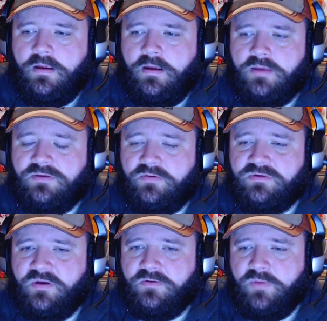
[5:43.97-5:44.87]
it's always
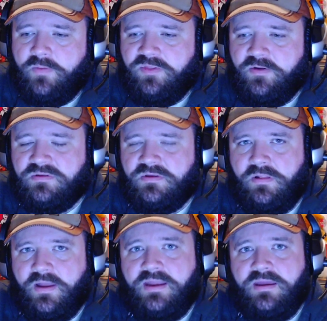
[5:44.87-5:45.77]
stuck with me. But there was a
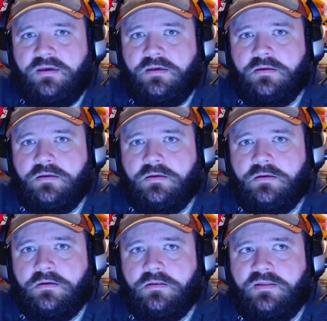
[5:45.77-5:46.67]
lady
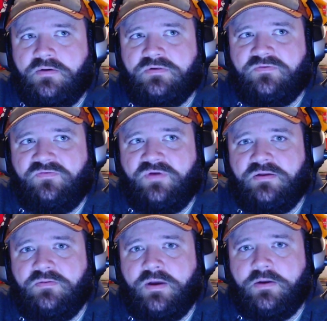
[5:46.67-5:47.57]
that was a friend
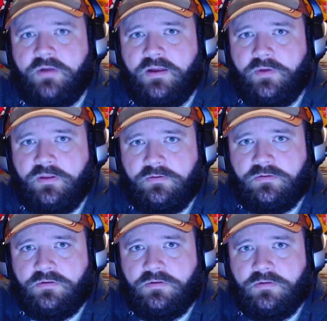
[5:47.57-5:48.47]
of my grandmother's